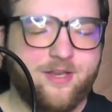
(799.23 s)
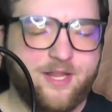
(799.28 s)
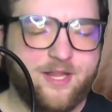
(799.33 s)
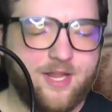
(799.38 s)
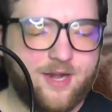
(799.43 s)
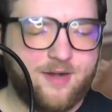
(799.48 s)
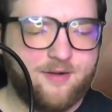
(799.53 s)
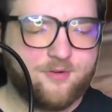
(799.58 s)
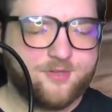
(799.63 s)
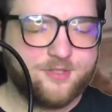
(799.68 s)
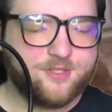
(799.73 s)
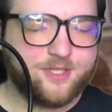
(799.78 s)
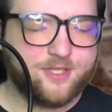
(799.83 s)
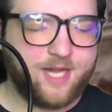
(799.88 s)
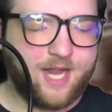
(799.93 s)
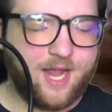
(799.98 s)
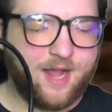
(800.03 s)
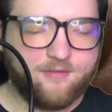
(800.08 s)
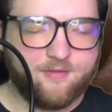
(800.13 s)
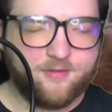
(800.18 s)
kind of just like
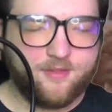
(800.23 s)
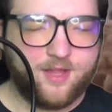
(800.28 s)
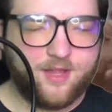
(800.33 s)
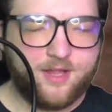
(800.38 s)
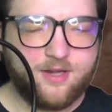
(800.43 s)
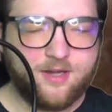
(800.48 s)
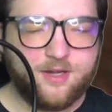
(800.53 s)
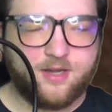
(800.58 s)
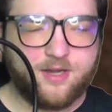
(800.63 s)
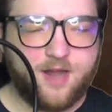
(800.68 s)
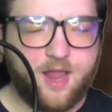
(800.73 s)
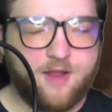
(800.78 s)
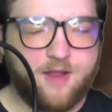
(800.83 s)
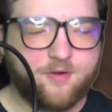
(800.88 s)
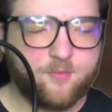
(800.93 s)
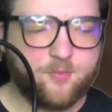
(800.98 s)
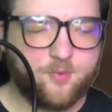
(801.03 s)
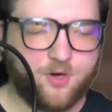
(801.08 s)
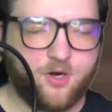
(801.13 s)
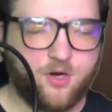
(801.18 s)
after that, and after
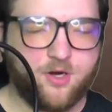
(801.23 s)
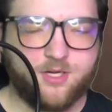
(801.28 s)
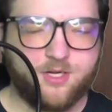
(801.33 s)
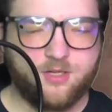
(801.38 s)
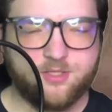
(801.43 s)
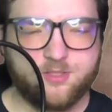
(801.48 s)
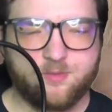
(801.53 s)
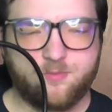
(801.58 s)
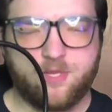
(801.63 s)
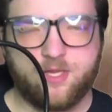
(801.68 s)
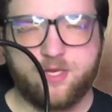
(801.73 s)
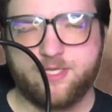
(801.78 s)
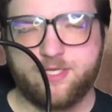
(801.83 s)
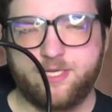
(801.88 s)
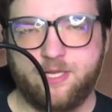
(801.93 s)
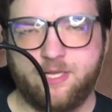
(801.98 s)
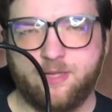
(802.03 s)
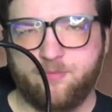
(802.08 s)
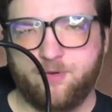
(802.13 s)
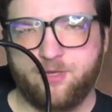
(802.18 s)
Bernard tells him that his his